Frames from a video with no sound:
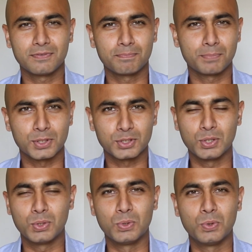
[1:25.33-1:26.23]
person
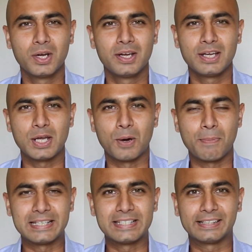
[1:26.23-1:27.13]
who,
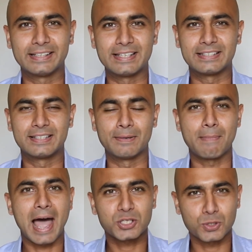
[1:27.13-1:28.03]
basically is the
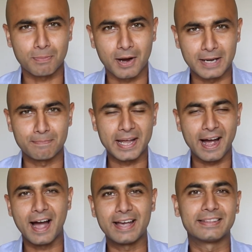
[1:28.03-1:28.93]
mastermind
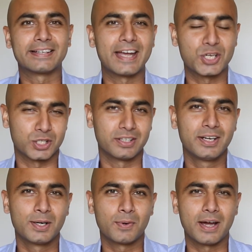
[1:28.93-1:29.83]
behind the kitchen,
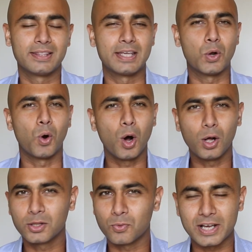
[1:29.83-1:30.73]
right? They know
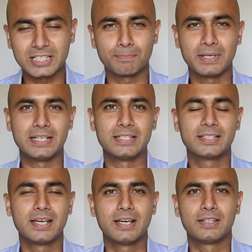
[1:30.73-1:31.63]
all the recipes,
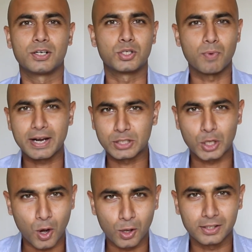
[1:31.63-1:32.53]
they're directing
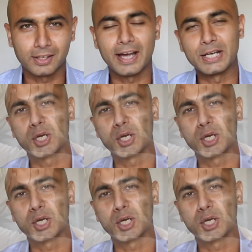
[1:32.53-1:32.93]
all the line